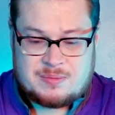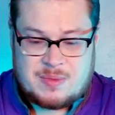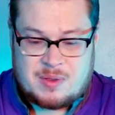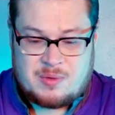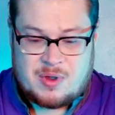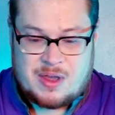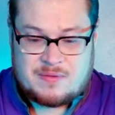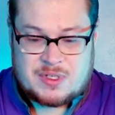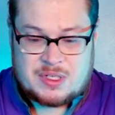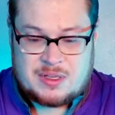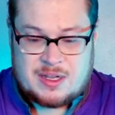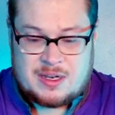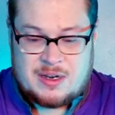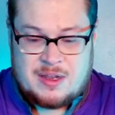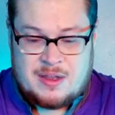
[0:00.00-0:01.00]
Maybe we have seen
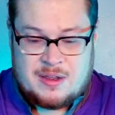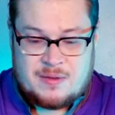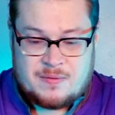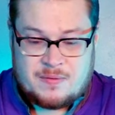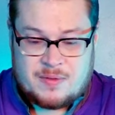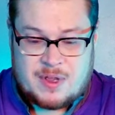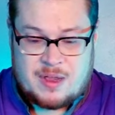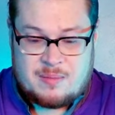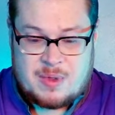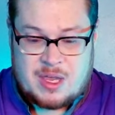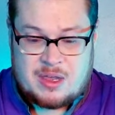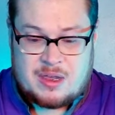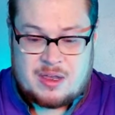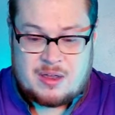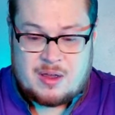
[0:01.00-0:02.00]
that.
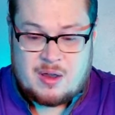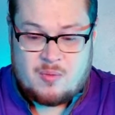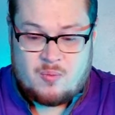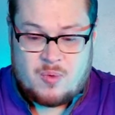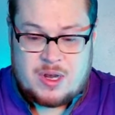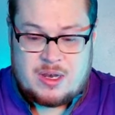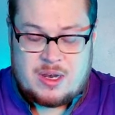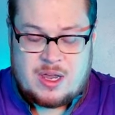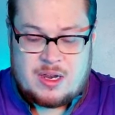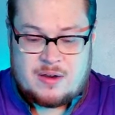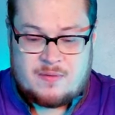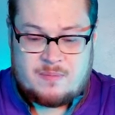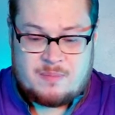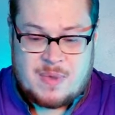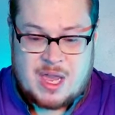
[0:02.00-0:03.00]
Flaming, a uh, Wind Knight
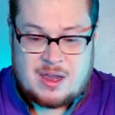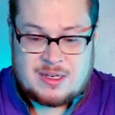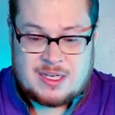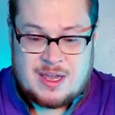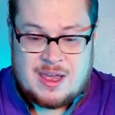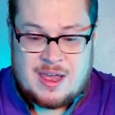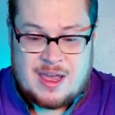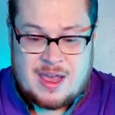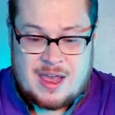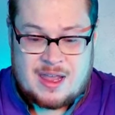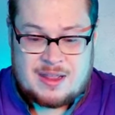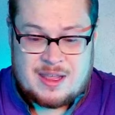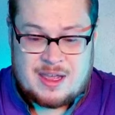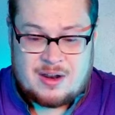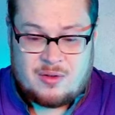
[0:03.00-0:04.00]
of Matt,
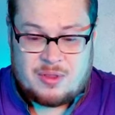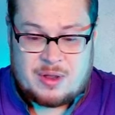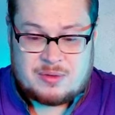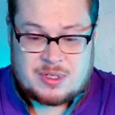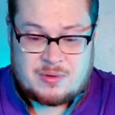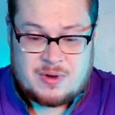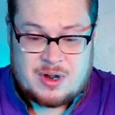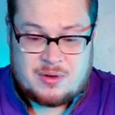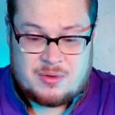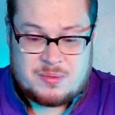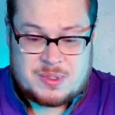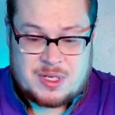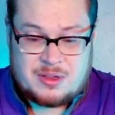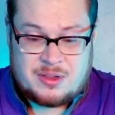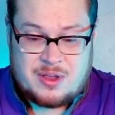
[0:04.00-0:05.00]
and then, oh, that was a rare.
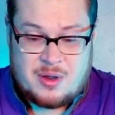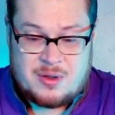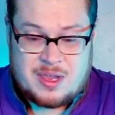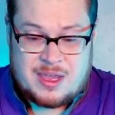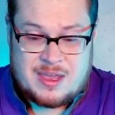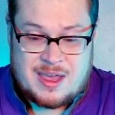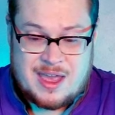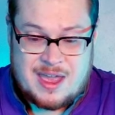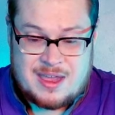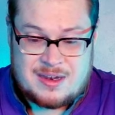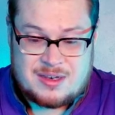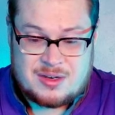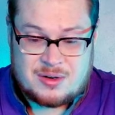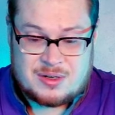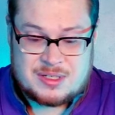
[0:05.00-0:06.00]
Oopsie, Loki
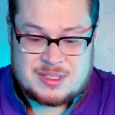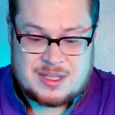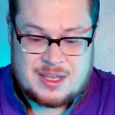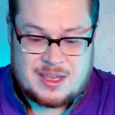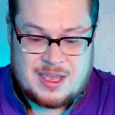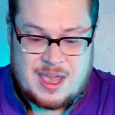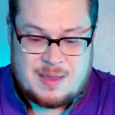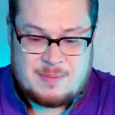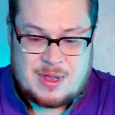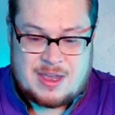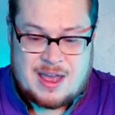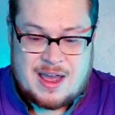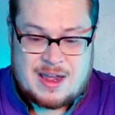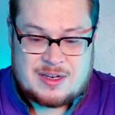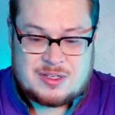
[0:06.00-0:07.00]
enters the Game of
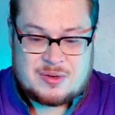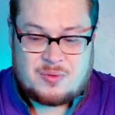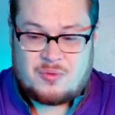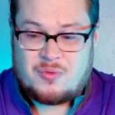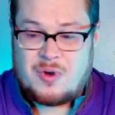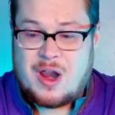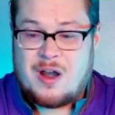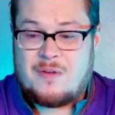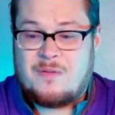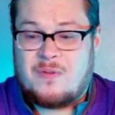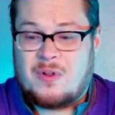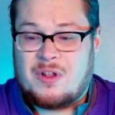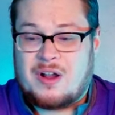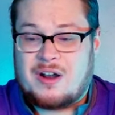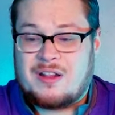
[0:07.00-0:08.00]
Gods rare
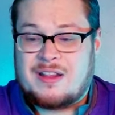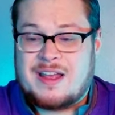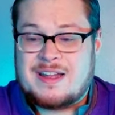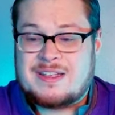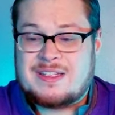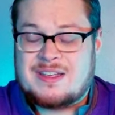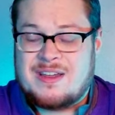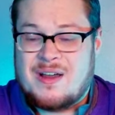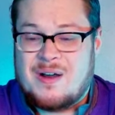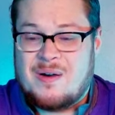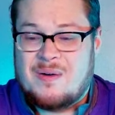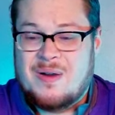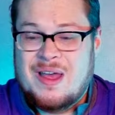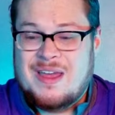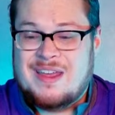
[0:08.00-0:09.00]
full art. Let's
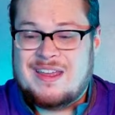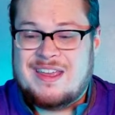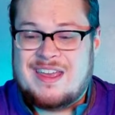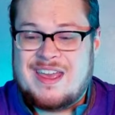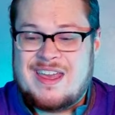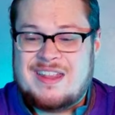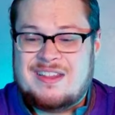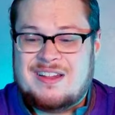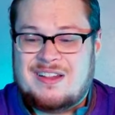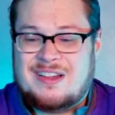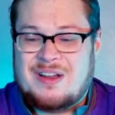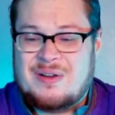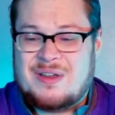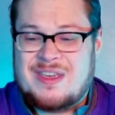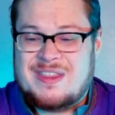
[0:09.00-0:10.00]
go getting the
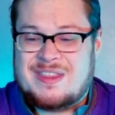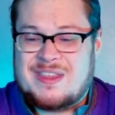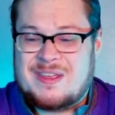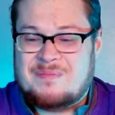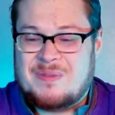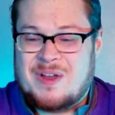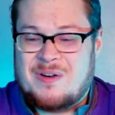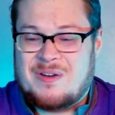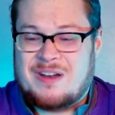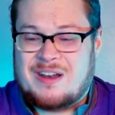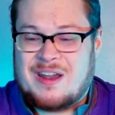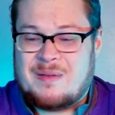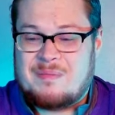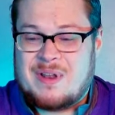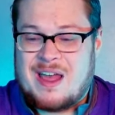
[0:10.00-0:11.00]
Loki theme going, and
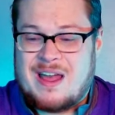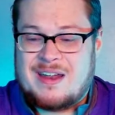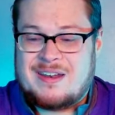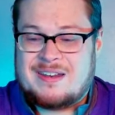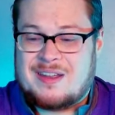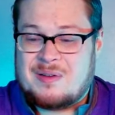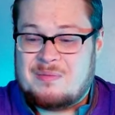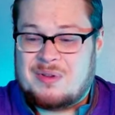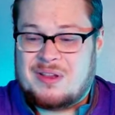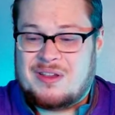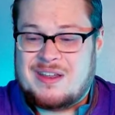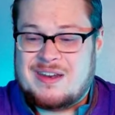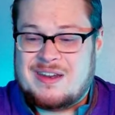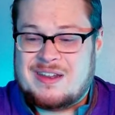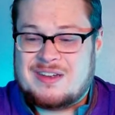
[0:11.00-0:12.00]
I'm not
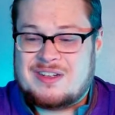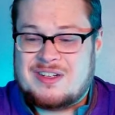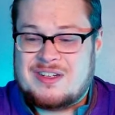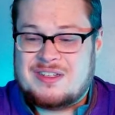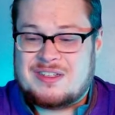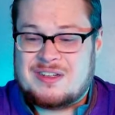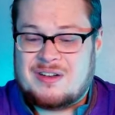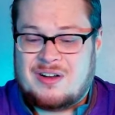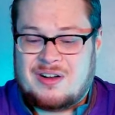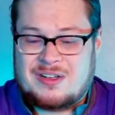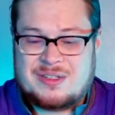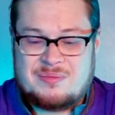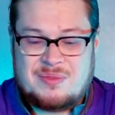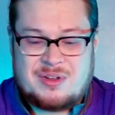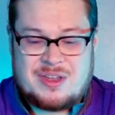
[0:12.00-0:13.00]
complaining. She is an
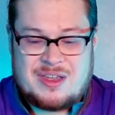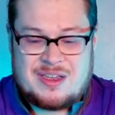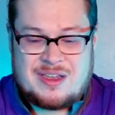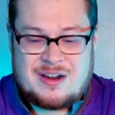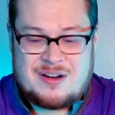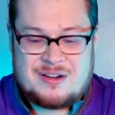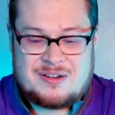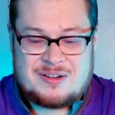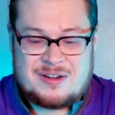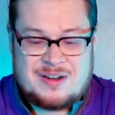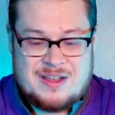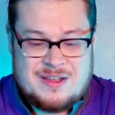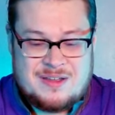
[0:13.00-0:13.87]
awesome looking character.